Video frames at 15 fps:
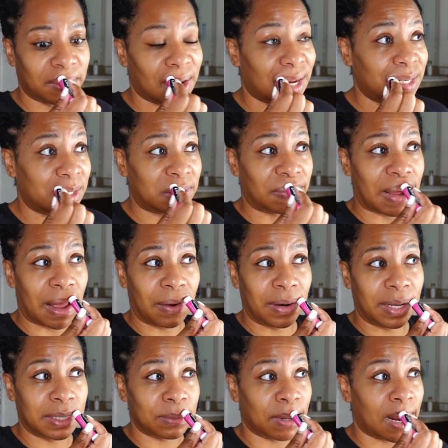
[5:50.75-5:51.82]
i just found
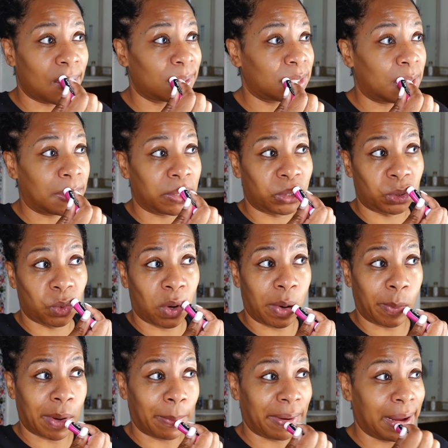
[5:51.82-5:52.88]
this when i was in the drawer in
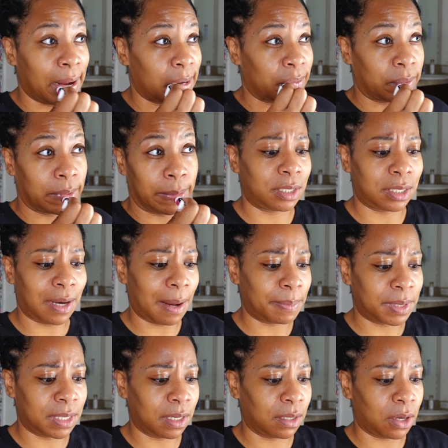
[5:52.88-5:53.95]
my bathroom
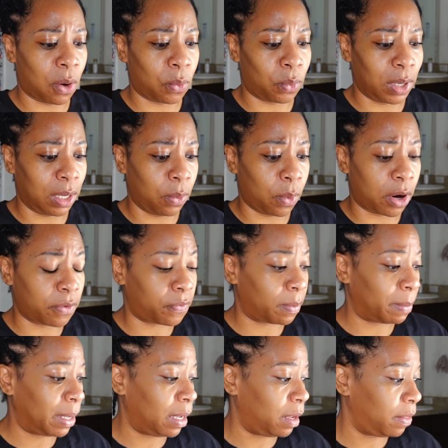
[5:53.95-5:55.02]
chapstick don't really work for
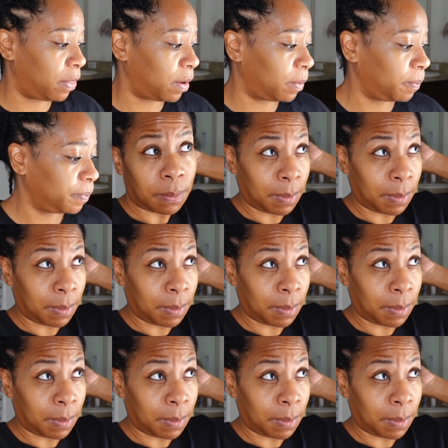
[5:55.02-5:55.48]
me either